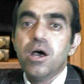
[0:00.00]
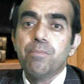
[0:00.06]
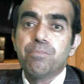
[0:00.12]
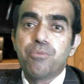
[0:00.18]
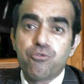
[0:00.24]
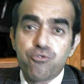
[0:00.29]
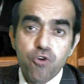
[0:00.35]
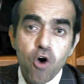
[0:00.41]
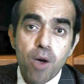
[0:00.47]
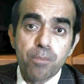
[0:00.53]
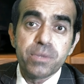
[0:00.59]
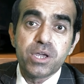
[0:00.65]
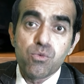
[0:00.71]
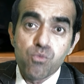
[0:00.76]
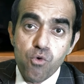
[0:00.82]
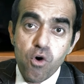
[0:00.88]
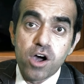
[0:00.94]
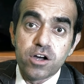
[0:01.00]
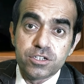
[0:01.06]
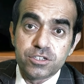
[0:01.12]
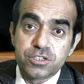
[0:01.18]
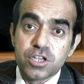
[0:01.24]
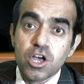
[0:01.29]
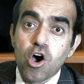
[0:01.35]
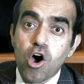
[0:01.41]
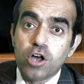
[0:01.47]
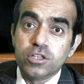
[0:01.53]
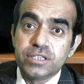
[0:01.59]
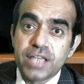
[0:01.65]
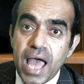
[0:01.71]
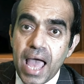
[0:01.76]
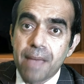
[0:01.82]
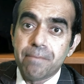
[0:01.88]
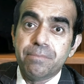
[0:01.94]
performing worse on
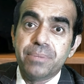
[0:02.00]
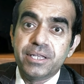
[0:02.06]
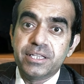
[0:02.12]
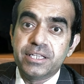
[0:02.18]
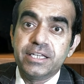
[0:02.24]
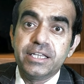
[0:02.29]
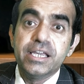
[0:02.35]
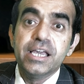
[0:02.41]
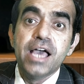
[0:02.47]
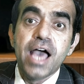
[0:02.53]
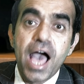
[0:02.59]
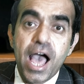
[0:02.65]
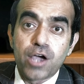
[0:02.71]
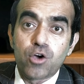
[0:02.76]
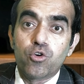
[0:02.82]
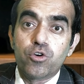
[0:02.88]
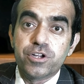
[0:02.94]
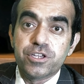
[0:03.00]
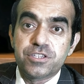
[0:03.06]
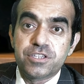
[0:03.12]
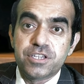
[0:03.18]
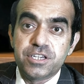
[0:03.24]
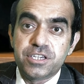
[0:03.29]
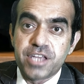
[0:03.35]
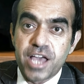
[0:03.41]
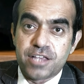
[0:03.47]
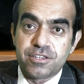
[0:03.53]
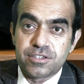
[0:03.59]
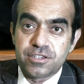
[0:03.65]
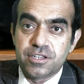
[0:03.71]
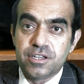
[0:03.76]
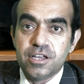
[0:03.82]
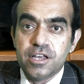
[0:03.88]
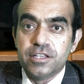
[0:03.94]
the empathy accuracy test